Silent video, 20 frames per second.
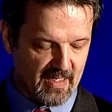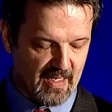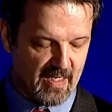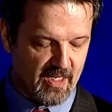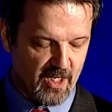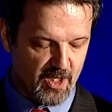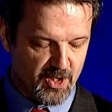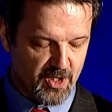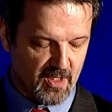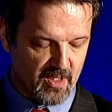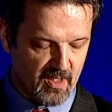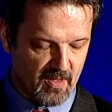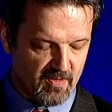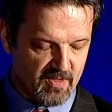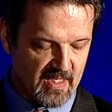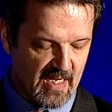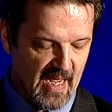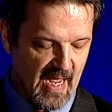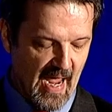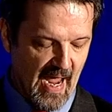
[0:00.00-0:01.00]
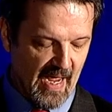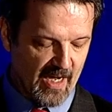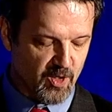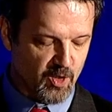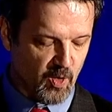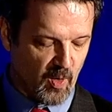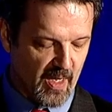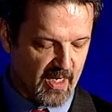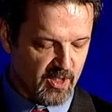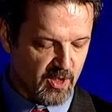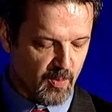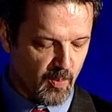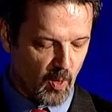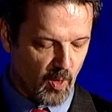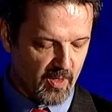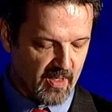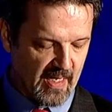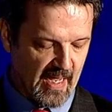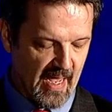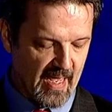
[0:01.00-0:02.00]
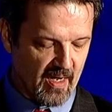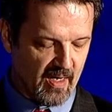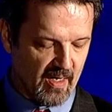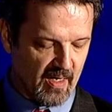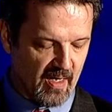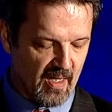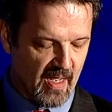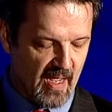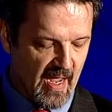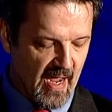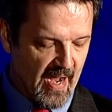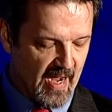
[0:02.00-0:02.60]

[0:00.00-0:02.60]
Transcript: initiatives at Transport Canada